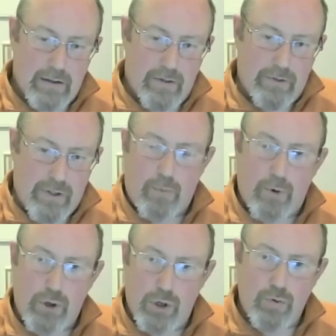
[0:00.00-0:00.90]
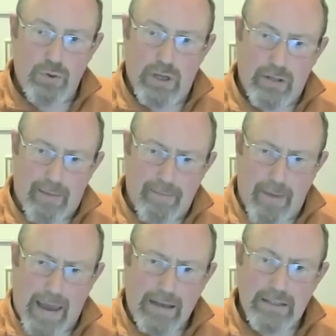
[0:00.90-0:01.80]
they were using, that
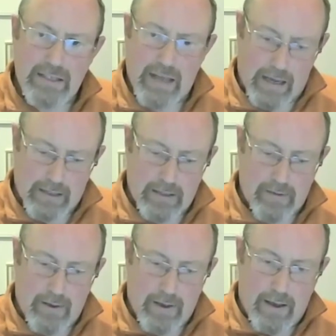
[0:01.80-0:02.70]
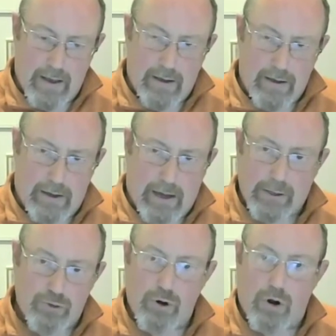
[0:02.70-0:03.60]
mindset,
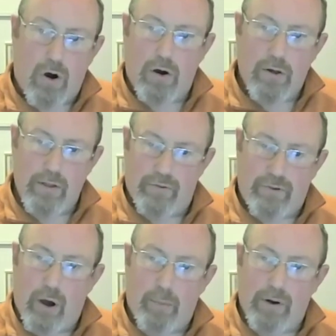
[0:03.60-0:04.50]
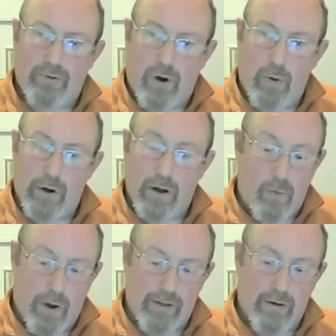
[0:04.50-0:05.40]
can draw the phenomena forward,
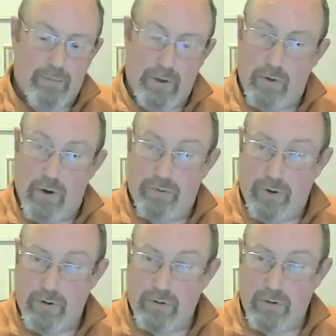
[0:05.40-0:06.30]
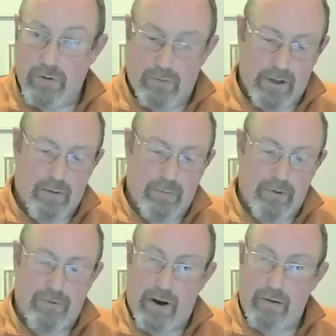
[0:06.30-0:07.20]
whether it be UFO, whether it be
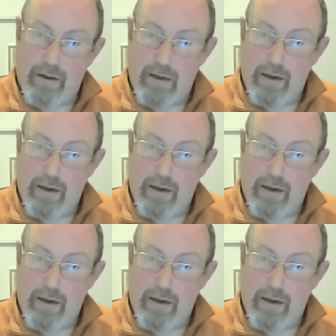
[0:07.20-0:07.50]
fairy,